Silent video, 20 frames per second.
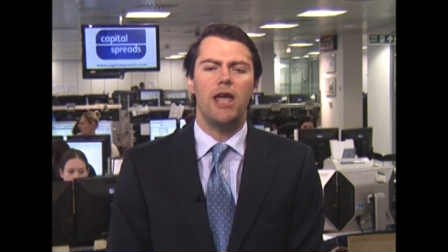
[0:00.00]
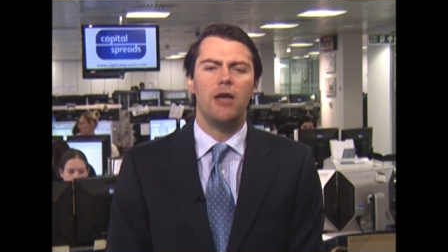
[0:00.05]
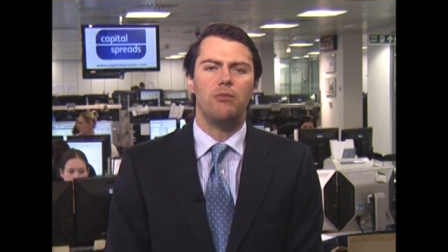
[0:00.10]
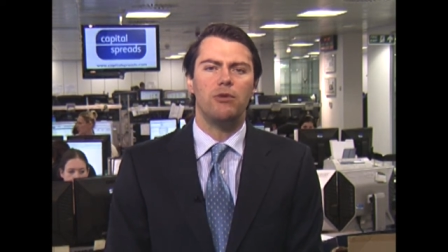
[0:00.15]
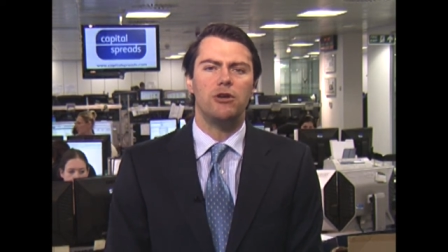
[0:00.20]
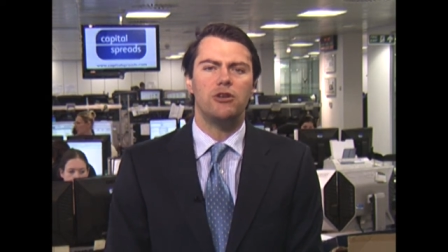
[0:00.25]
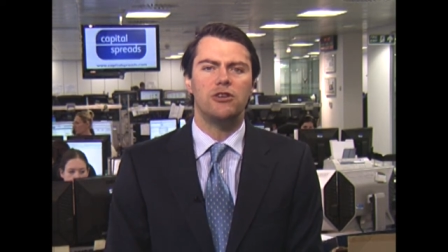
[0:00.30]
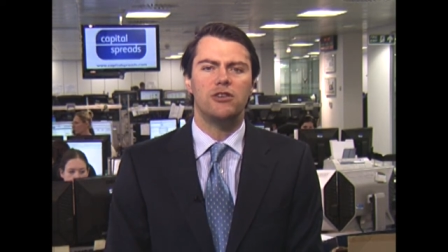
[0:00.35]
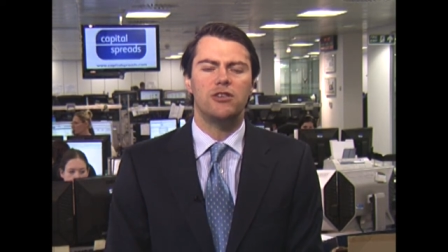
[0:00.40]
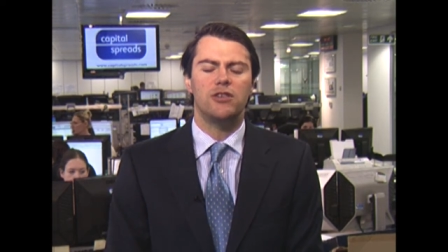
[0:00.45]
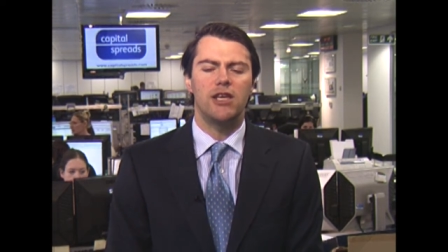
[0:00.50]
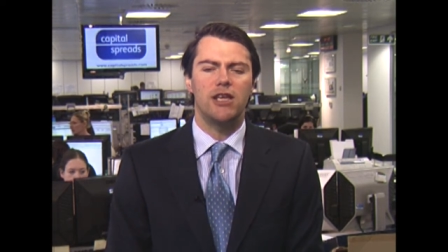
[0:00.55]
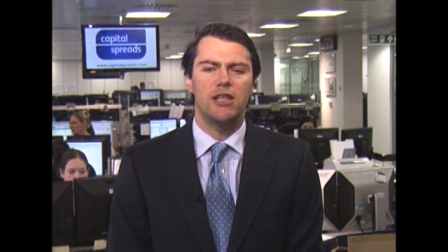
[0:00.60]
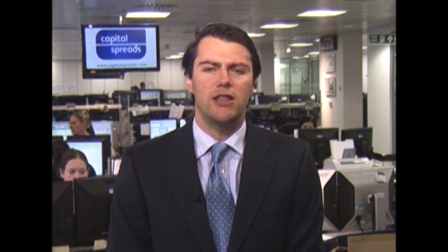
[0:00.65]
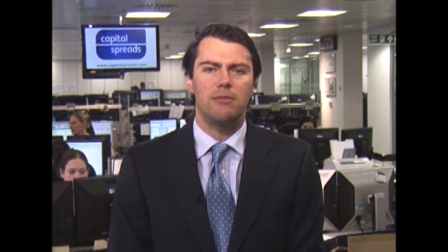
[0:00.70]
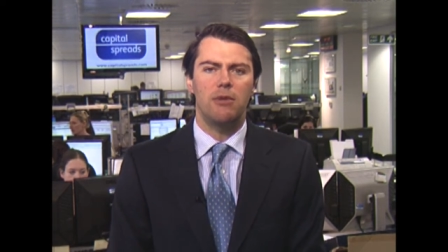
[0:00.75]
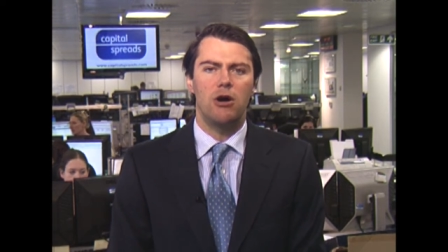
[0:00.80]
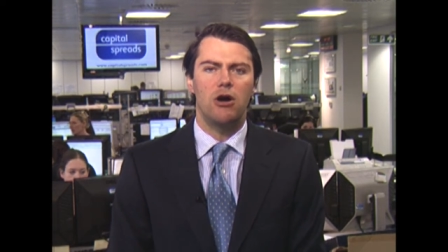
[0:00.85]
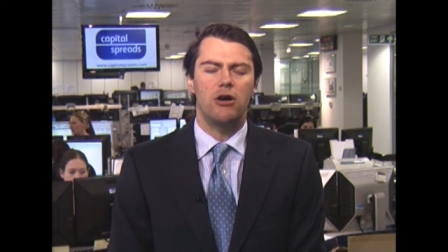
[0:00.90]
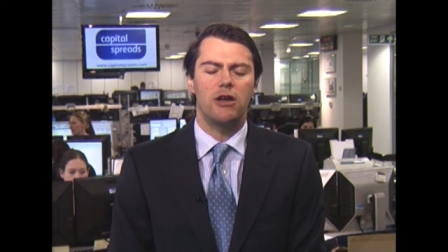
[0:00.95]
and we're just seeing
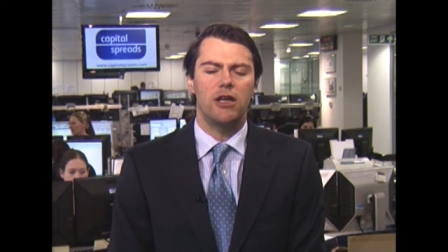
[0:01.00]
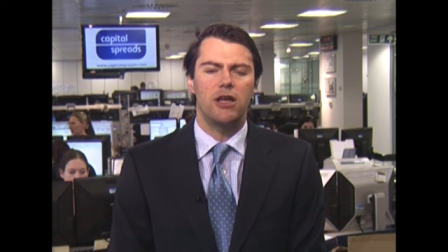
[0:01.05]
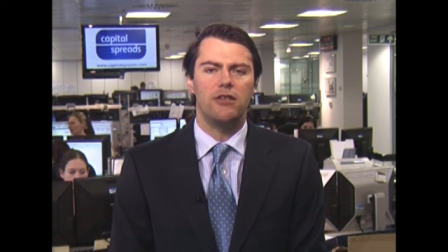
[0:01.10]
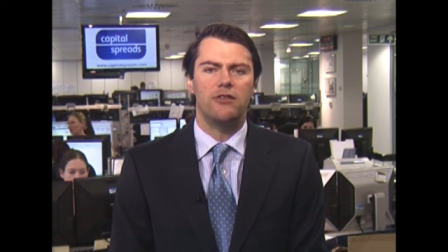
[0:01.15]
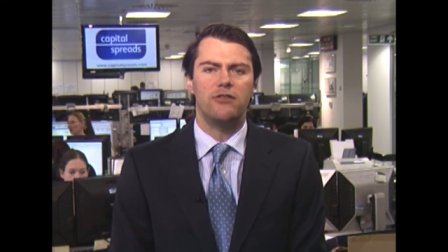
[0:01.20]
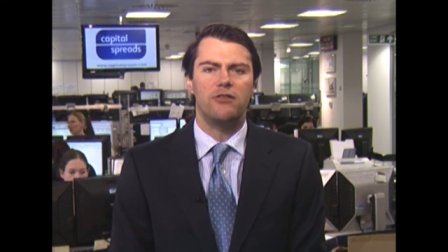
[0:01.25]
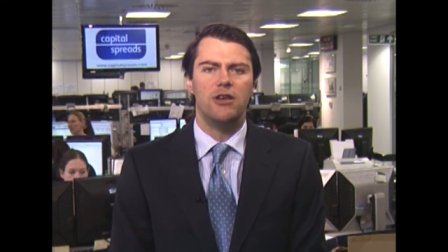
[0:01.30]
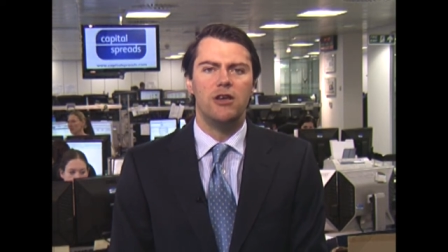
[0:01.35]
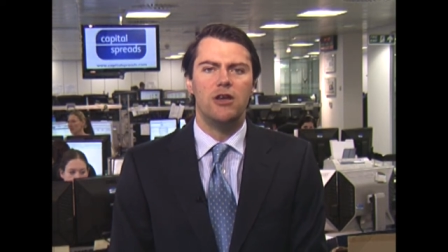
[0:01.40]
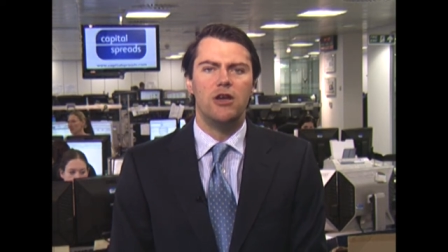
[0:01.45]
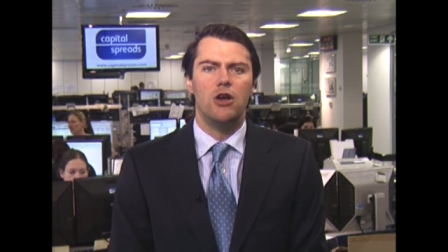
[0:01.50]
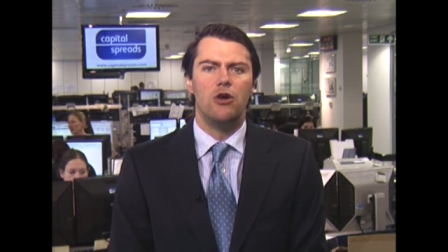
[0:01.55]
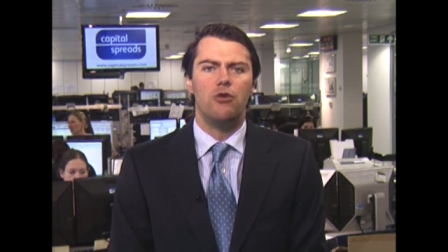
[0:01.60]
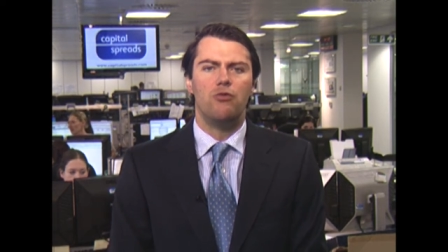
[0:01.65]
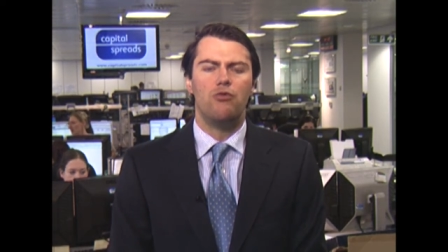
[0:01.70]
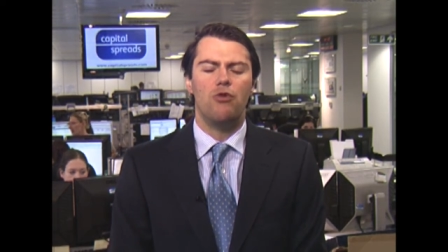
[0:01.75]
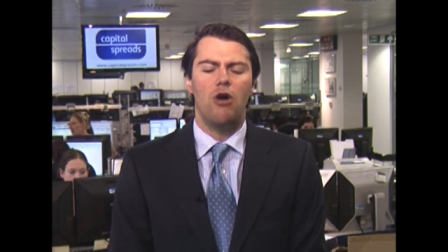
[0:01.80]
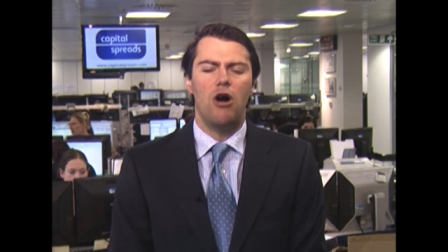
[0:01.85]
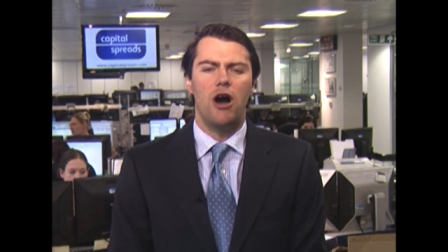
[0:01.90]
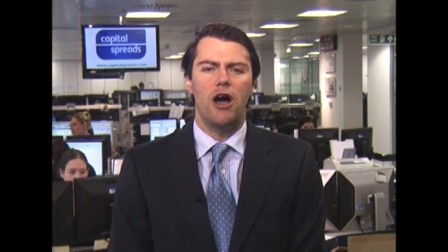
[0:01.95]
the markets
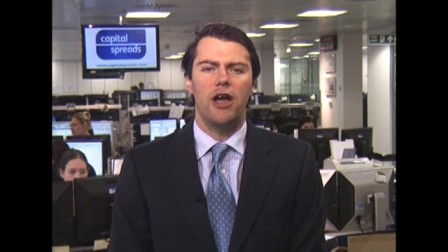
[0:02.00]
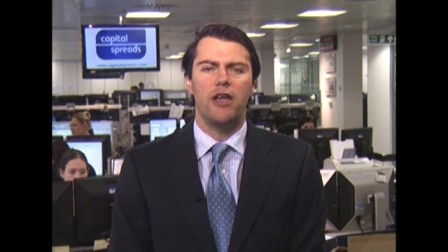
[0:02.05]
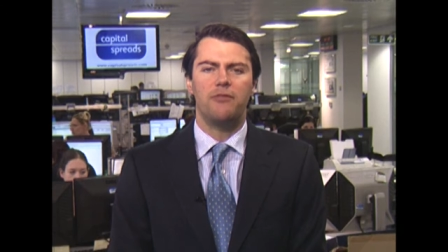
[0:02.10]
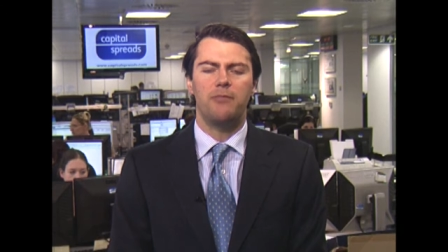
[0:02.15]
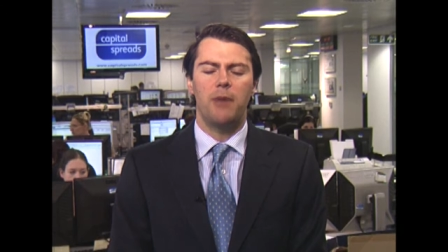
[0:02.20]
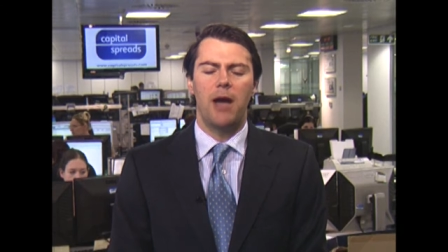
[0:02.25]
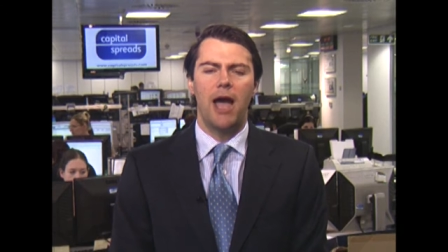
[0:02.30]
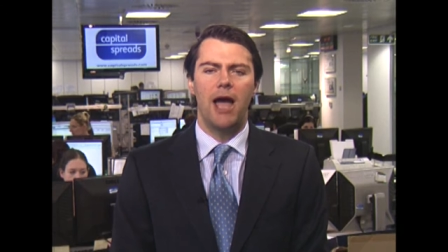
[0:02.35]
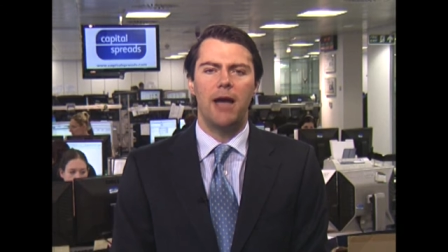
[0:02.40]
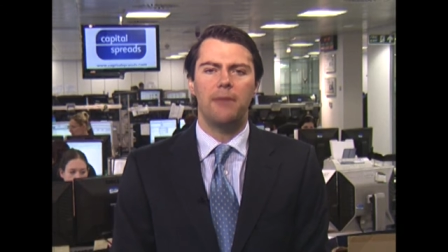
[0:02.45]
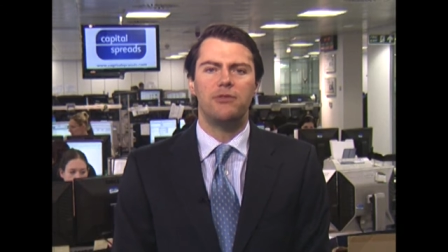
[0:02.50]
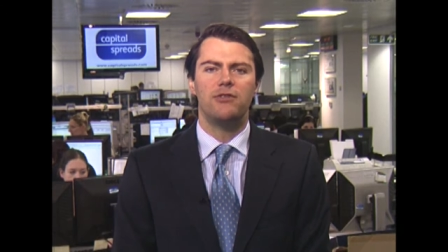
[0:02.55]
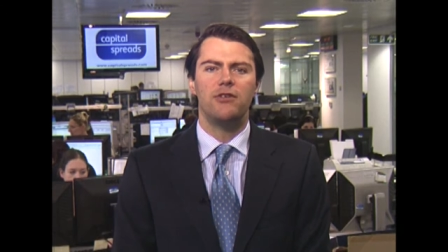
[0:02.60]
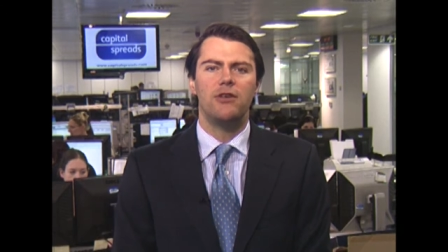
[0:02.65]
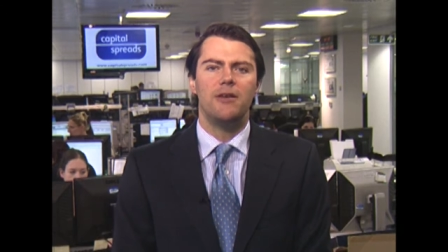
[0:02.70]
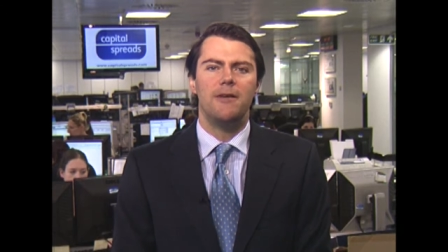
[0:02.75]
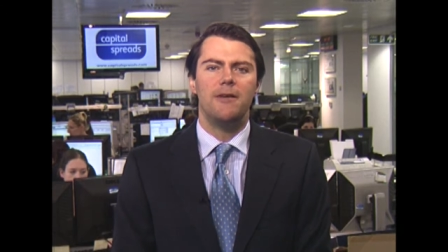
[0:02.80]
rise, perhaps